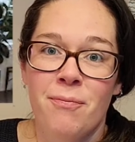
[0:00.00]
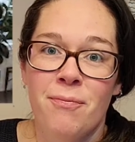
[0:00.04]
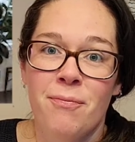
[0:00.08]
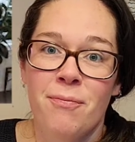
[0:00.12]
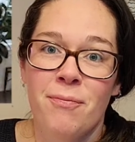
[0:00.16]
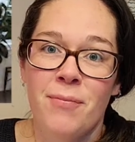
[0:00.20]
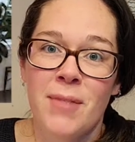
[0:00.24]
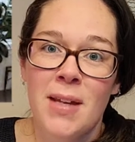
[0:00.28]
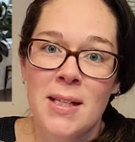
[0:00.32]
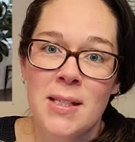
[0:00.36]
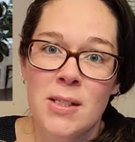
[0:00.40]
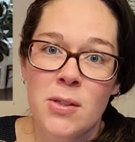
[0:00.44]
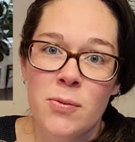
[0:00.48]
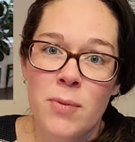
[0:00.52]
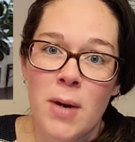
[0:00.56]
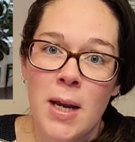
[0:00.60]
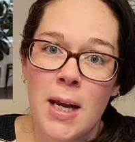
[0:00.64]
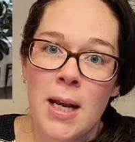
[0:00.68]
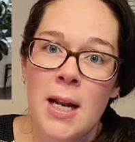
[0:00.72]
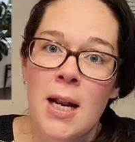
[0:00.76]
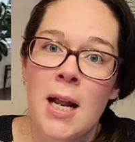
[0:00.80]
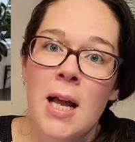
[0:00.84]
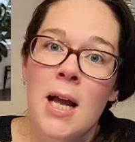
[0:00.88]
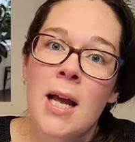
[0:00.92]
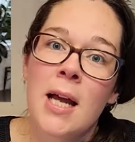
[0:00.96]
That's
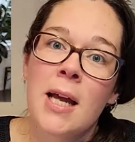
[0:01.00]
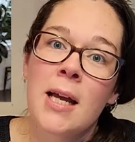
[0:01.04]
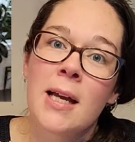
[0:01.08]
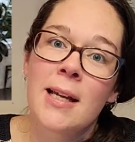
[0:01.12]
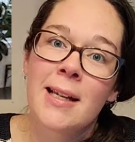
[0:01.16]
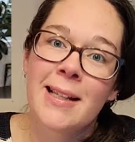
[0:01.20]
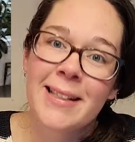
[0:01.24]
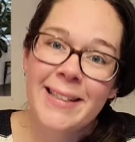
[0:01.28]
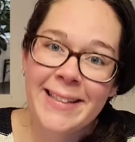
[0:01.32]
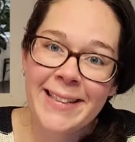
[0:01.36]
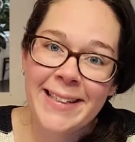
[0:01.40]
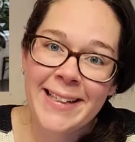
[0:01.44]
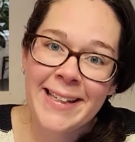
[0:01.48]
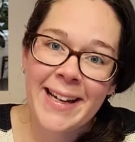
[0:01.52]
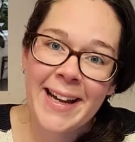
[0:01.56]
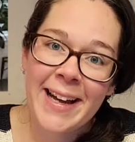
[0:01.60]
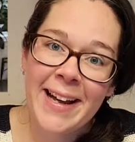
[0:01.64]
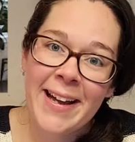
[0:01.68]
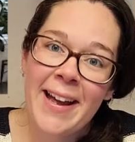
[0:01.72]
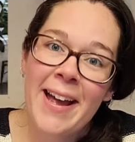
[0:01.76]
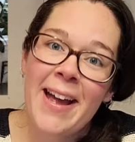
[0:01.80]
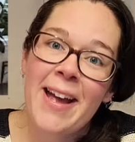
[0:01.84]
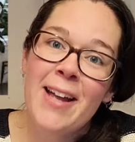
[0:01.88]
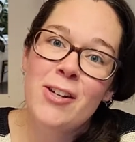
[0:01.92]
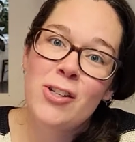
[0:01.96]
right, Clea
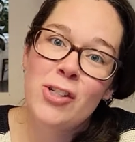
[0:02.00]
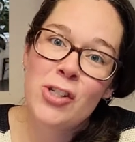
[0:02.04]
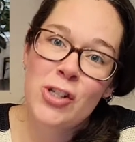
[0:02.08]
and